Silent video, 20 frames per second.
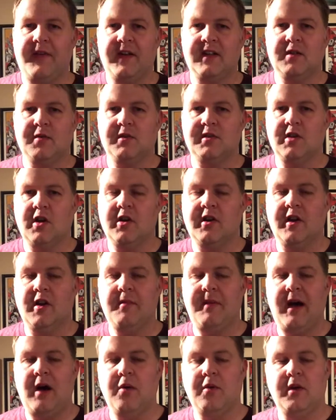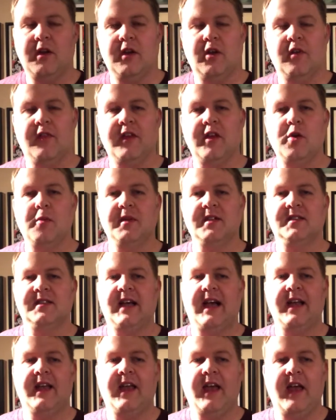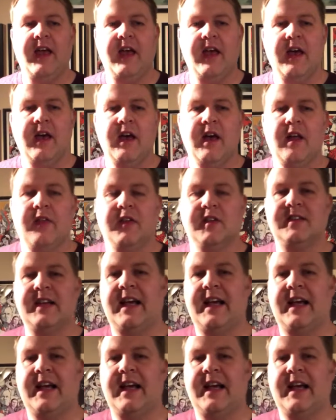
things we were talking about, you know, the human psyche. The